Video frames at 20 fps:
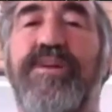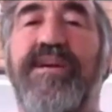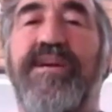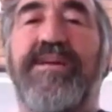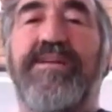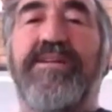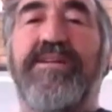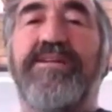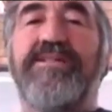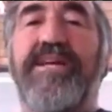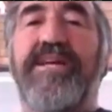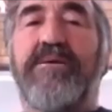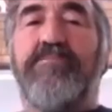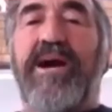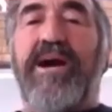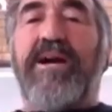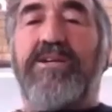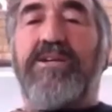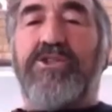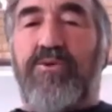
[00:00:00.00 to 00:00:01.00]
then
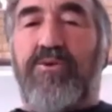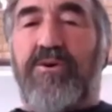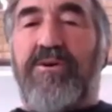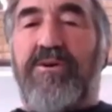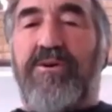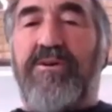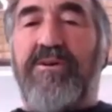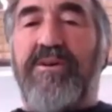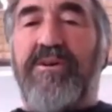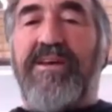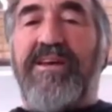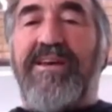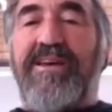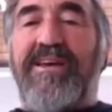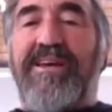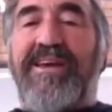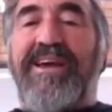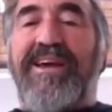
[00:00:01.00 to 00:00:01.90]
take back control?